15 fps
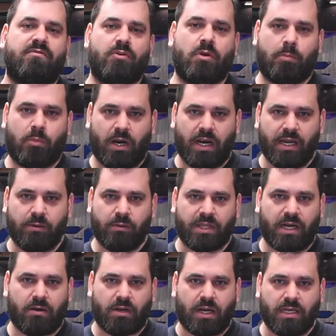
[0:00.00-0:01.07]
foot brake
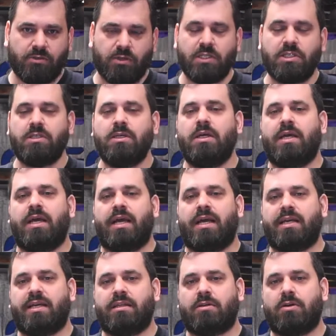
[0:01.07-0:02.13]
without nitrous
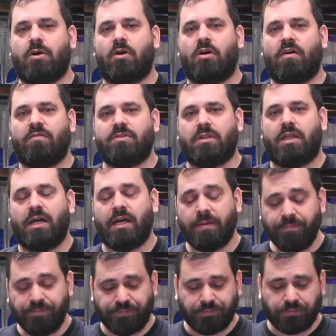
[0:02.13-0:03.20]
and get the car off the line.